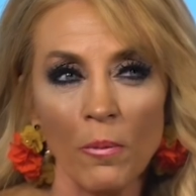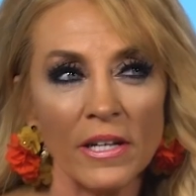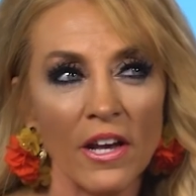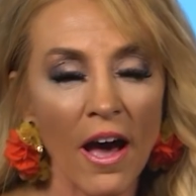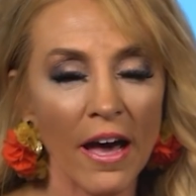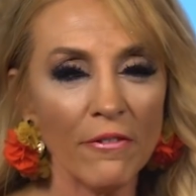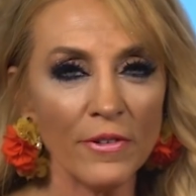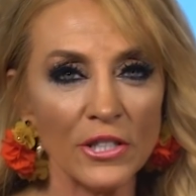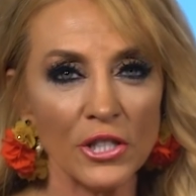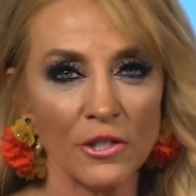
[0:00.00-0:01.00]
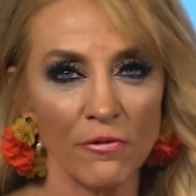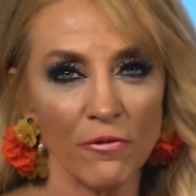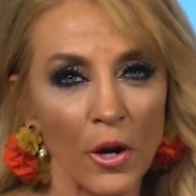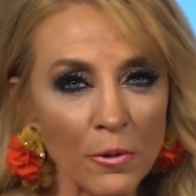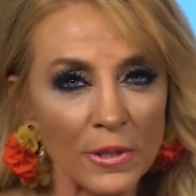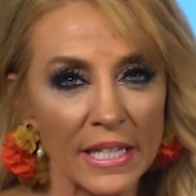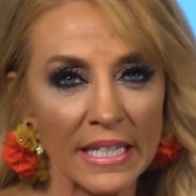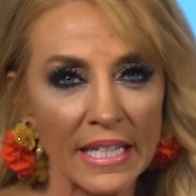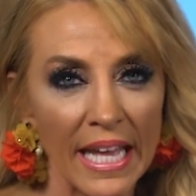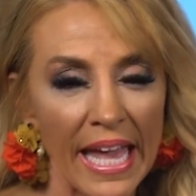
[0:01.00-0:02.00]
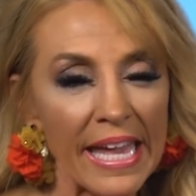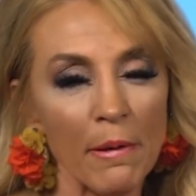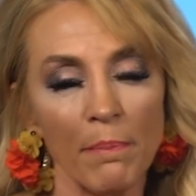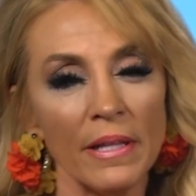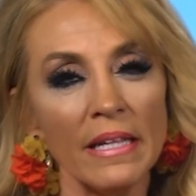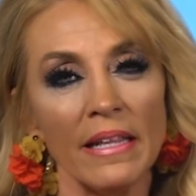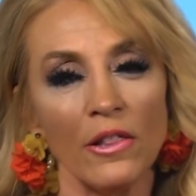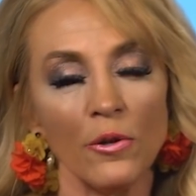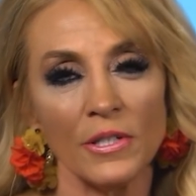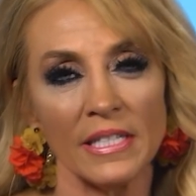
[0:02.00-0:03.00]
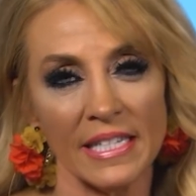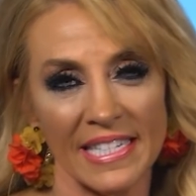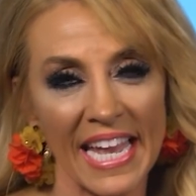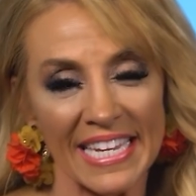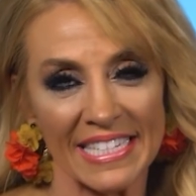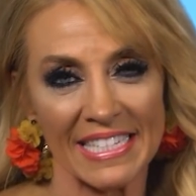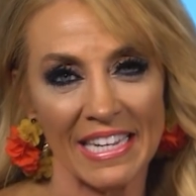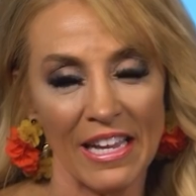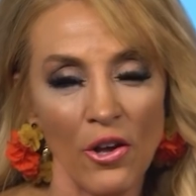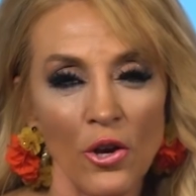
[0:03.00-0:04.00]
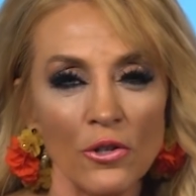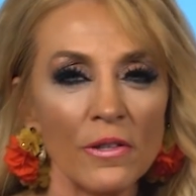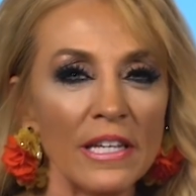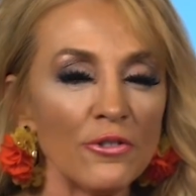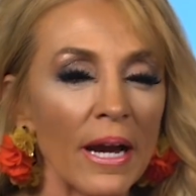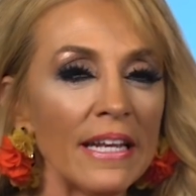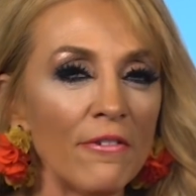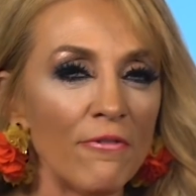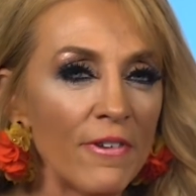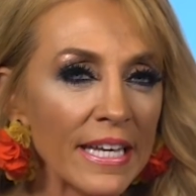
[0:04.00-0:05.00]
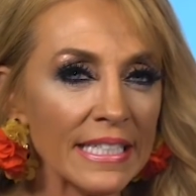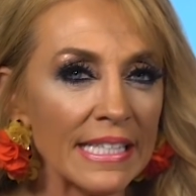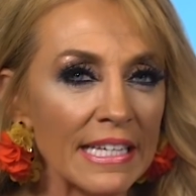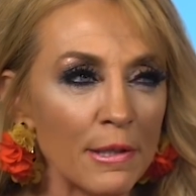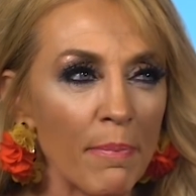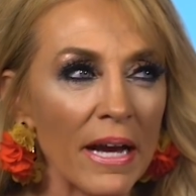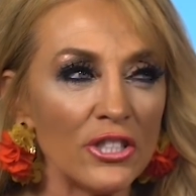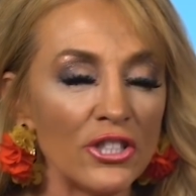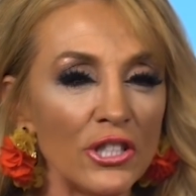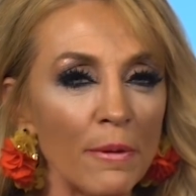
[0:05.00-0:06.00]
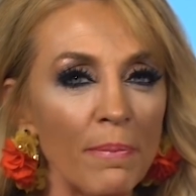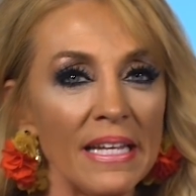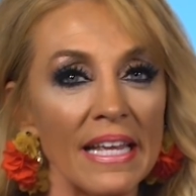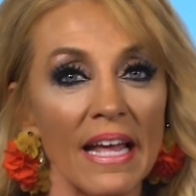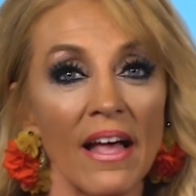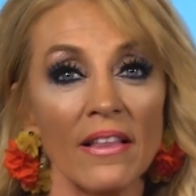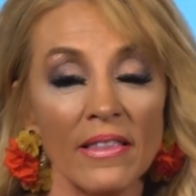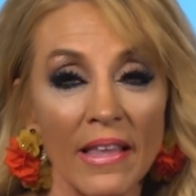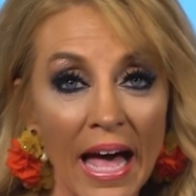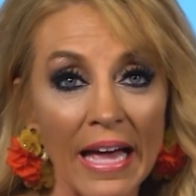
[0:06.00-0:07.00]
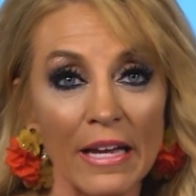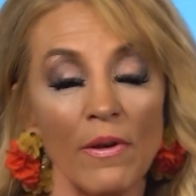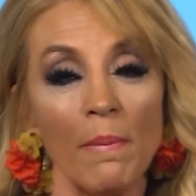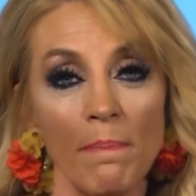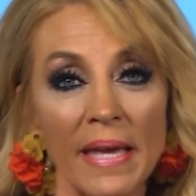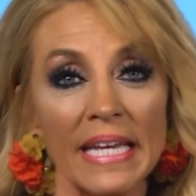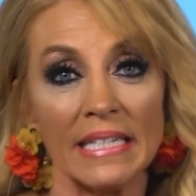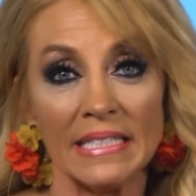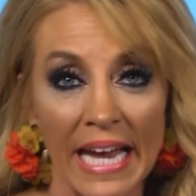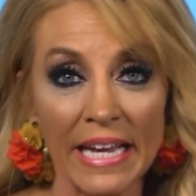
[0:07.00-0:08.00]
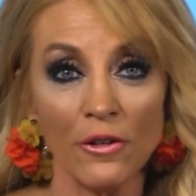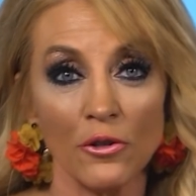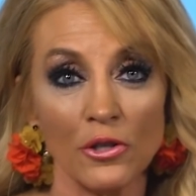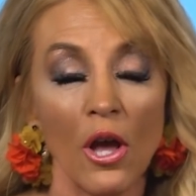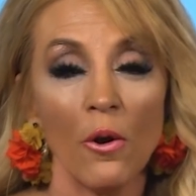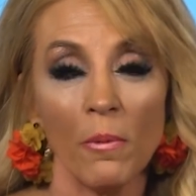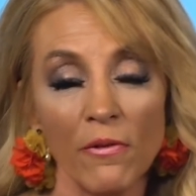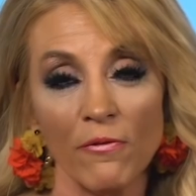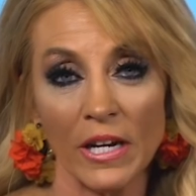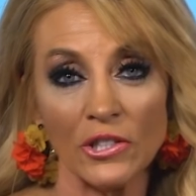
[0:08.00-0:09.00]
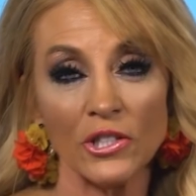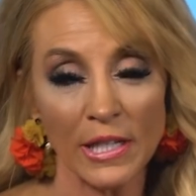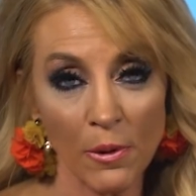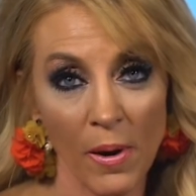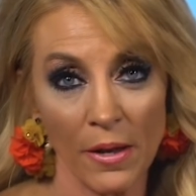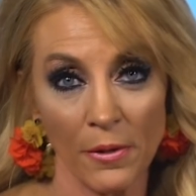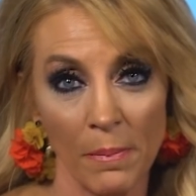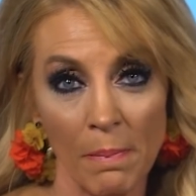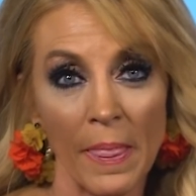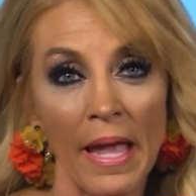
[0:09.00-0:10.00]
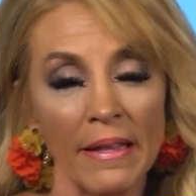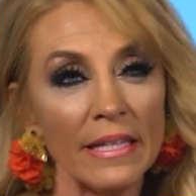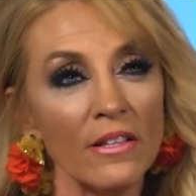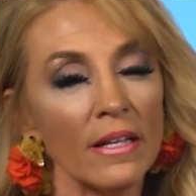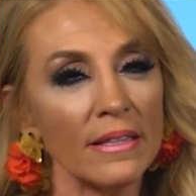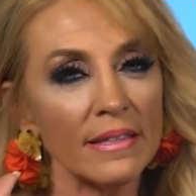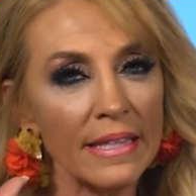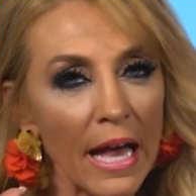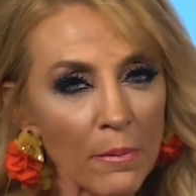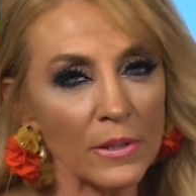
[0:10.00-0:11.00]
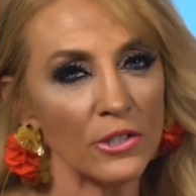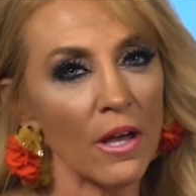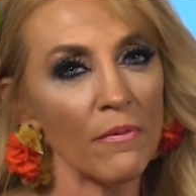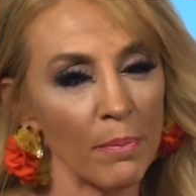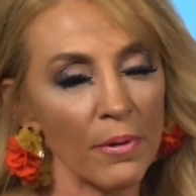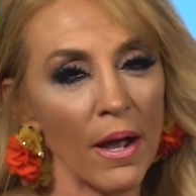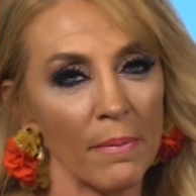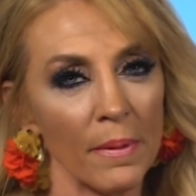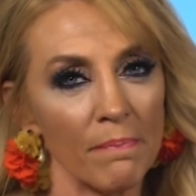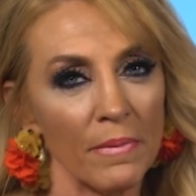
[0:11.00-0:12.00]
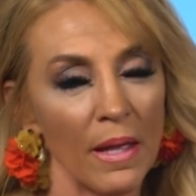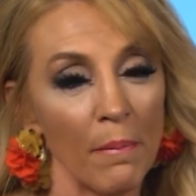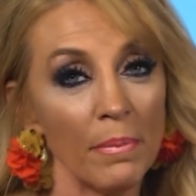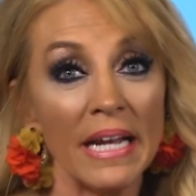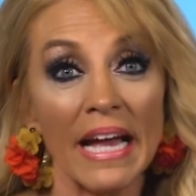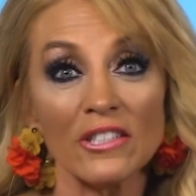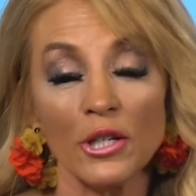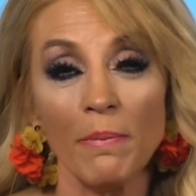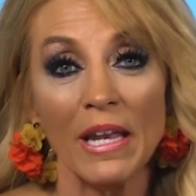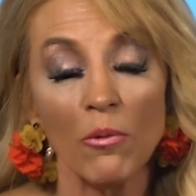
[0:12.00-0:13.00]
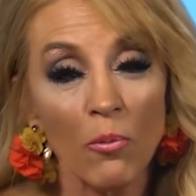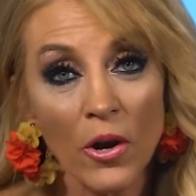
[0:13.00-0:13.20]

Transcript: when codfish is frozen, it completely loses its taste. So they tried to fix this by shipping it alive in big containers with fresh seawater. They thought that would solve the problem, but it actually made it